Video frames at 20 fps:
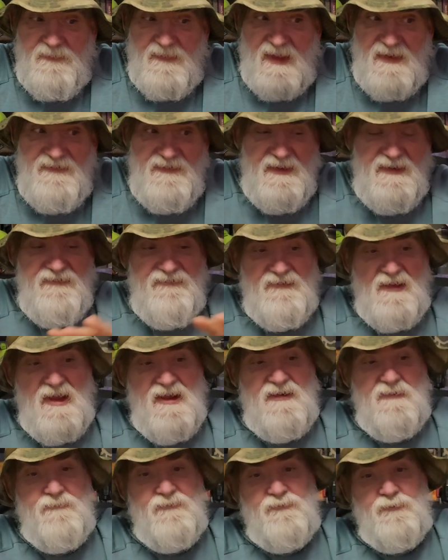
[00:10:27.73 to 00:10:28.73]
these
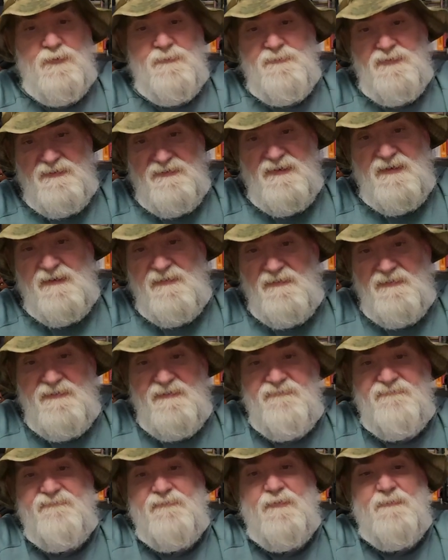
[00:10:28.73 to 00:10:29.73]
items were
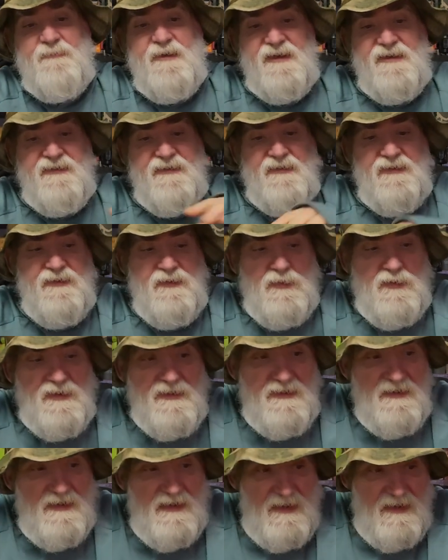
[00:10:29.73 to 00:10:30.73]
particularly for my ghillie
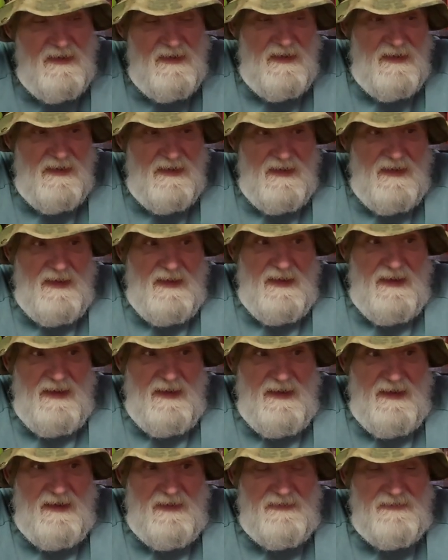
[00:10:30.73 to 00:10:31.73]
hood
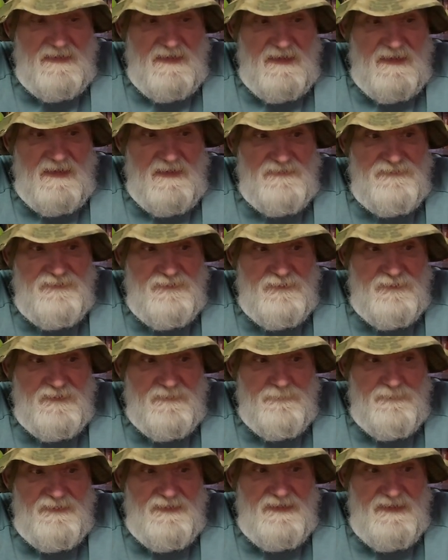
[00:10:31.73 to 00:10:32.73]
and to
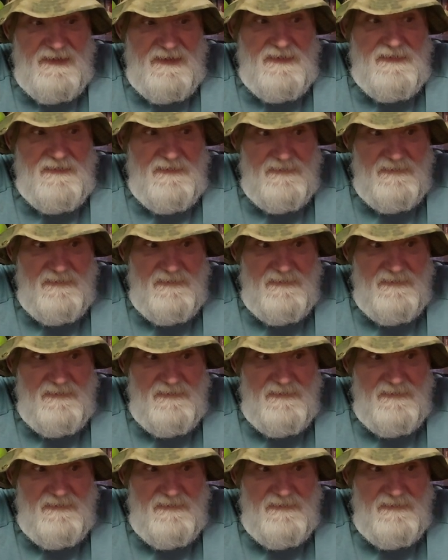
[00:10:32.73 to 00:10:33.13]
complete